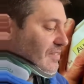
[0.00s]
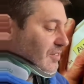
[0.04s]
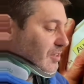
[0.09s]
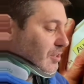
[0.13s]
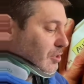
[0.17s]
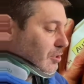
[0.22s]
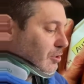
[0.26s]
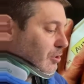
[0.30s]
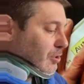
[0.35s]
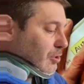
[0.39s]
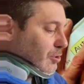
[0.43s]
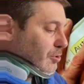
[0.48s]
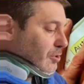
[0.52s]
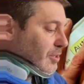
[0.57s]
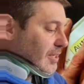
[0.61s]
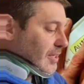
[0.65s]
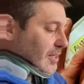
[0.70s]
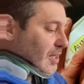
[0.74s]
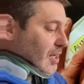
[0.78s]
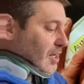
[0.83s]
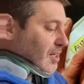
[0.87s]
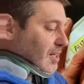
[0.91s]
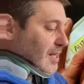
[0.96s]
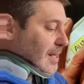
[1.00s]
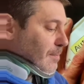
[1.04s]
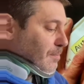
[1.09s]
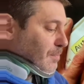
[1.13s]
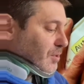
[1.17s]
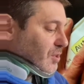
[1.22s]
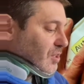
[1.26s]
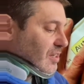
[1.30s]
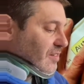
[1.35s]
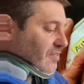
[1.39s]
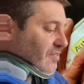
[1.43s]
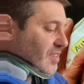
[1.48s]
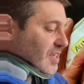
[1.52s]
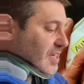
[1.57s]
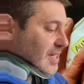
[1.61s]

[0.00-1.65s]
included a couple of the